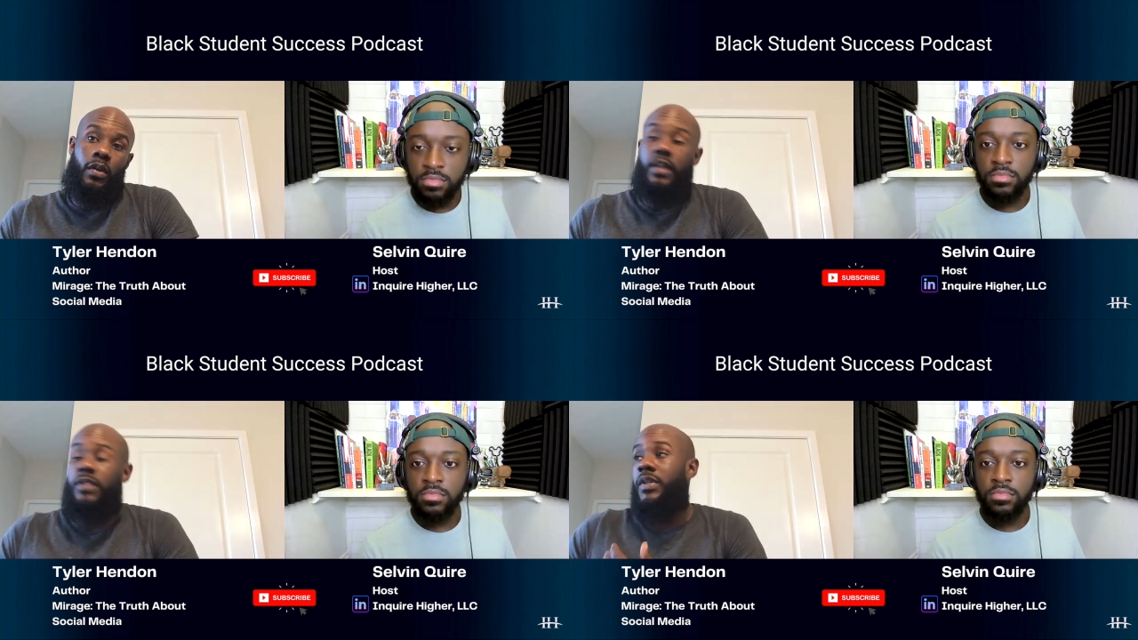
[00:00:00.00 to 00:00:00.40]

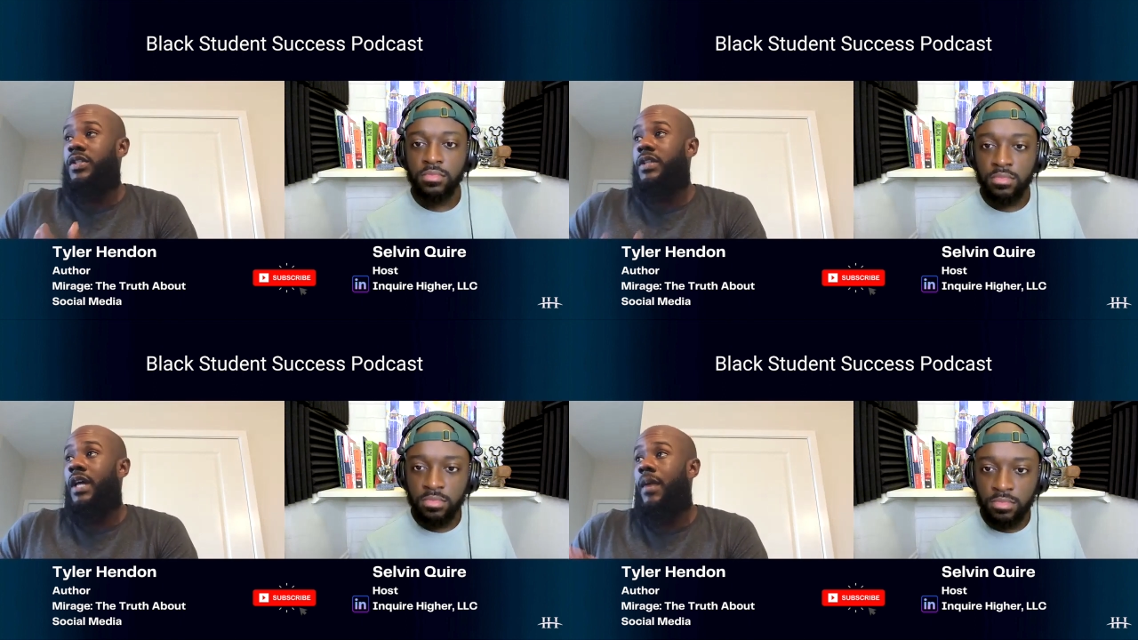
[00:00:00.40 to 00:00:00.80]
Speaker 1: or as much
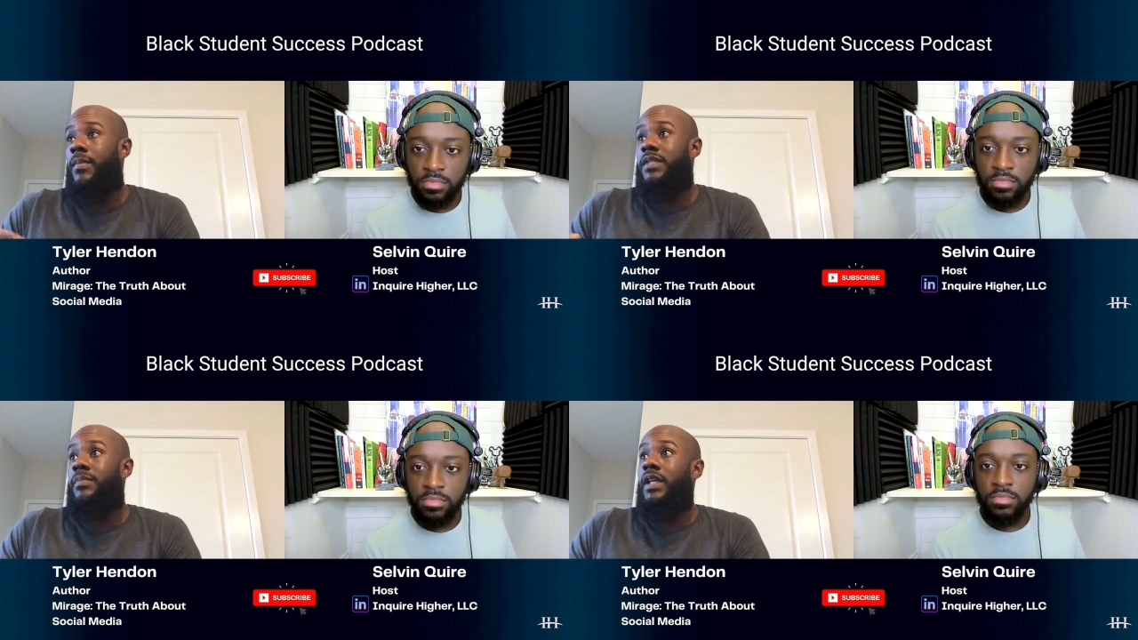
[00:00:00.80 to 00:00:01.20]

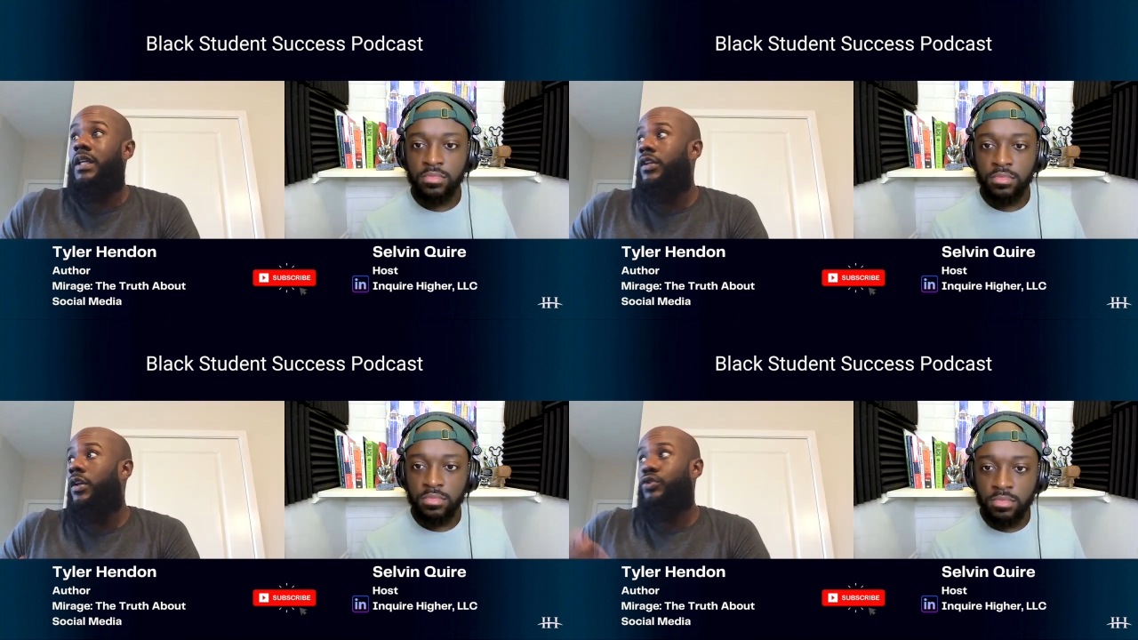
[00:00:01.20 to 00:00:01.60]
time as me,
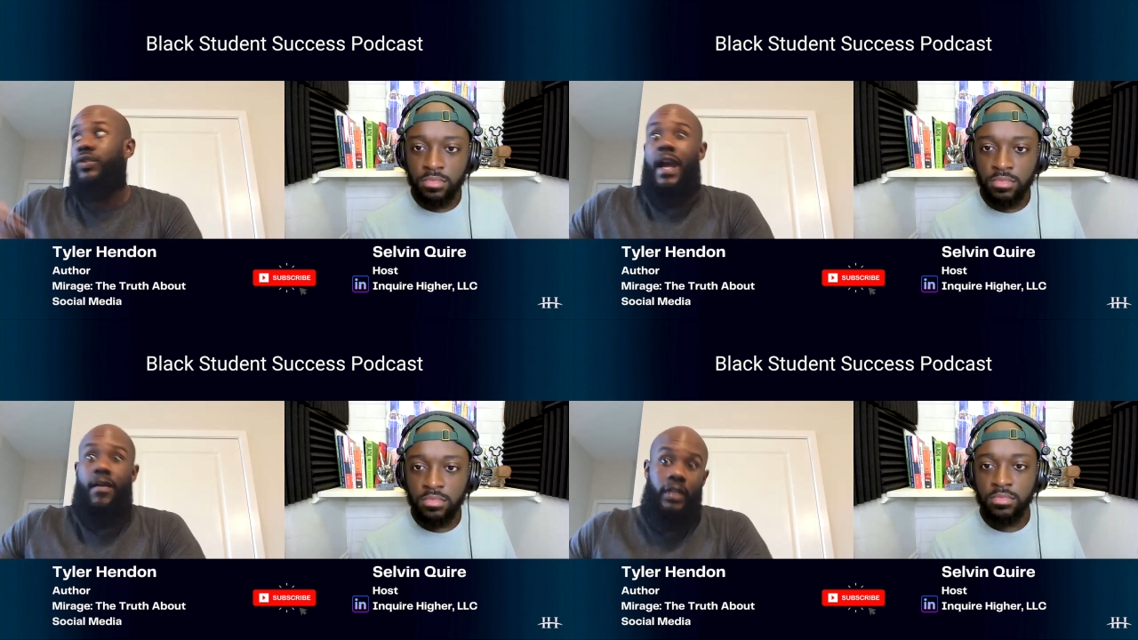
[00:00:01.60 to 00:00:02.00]
you know,
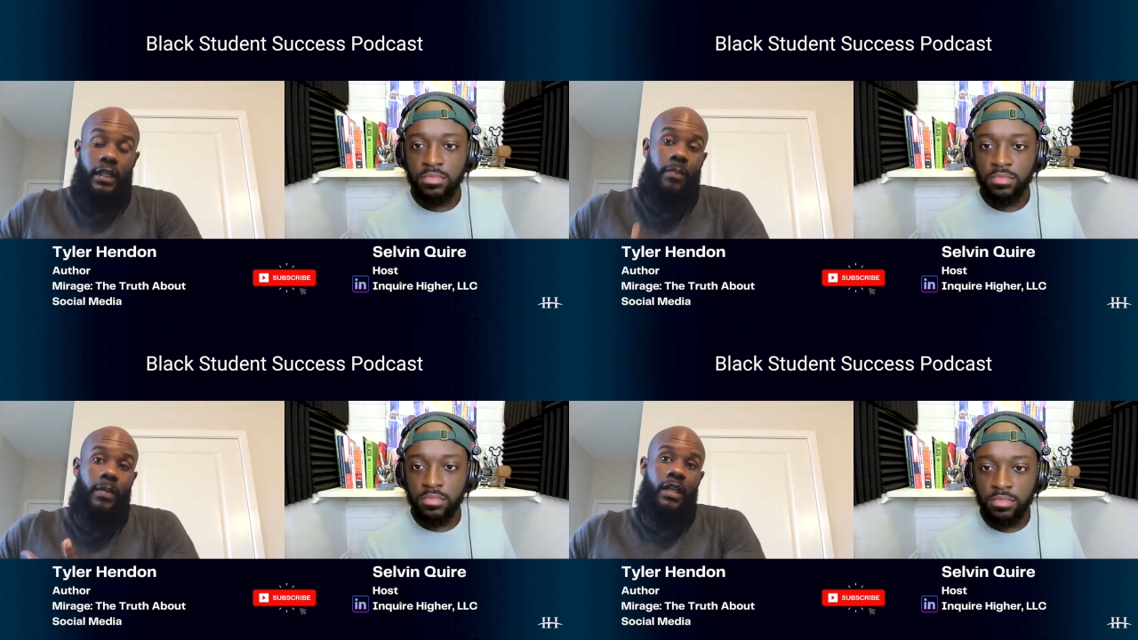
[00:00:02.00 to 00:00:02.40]

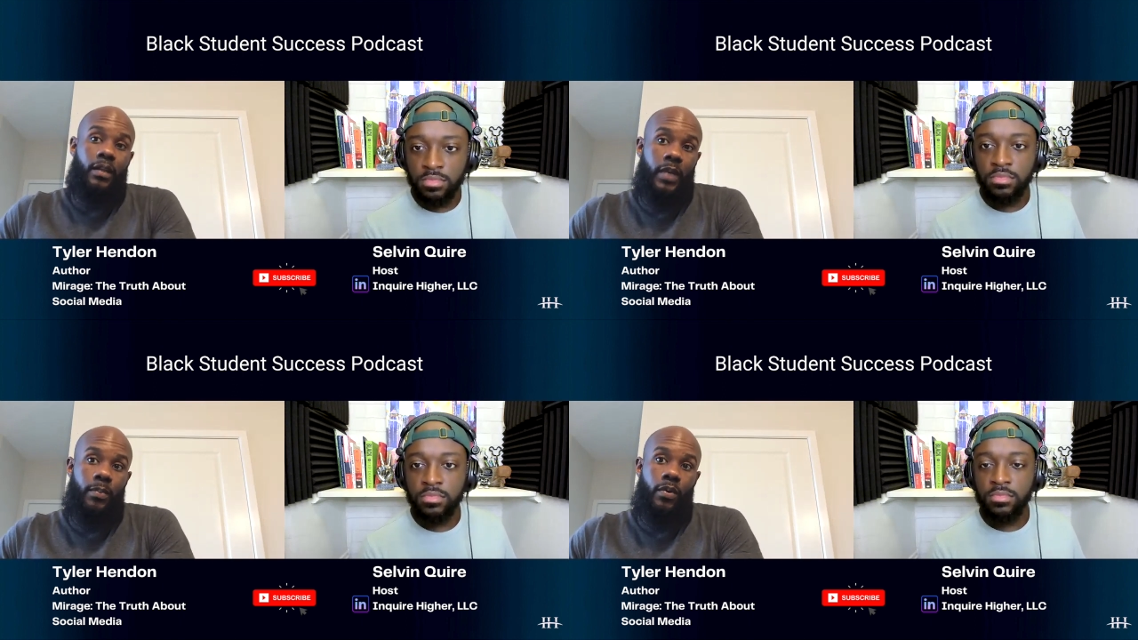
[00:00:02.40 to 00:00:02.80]
traveling and meeting
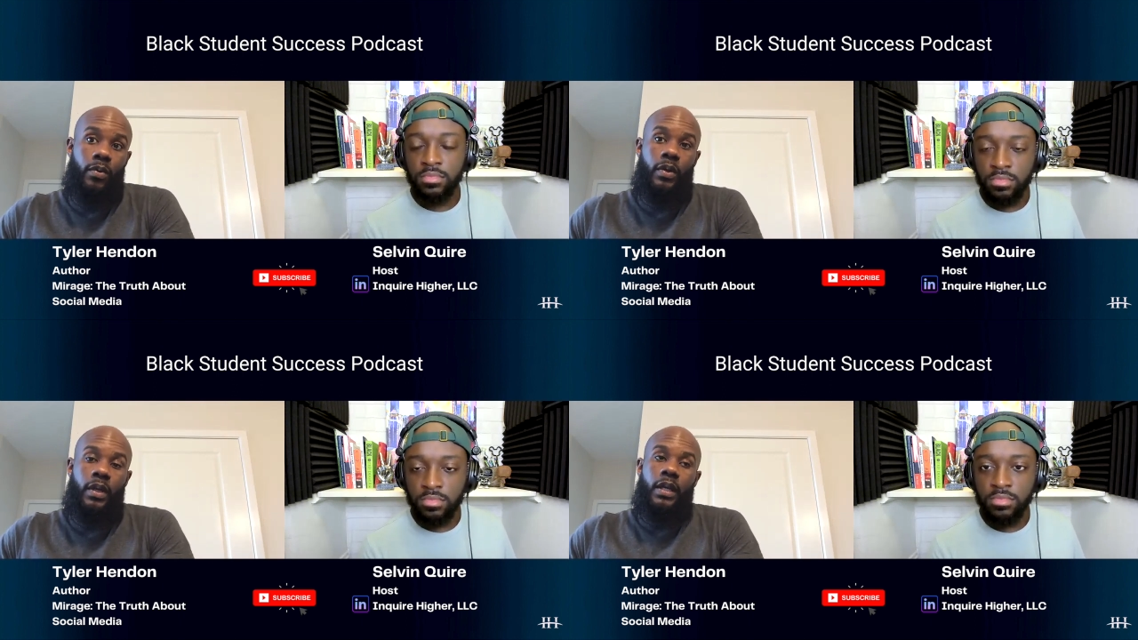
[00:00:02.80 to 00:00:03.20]
people.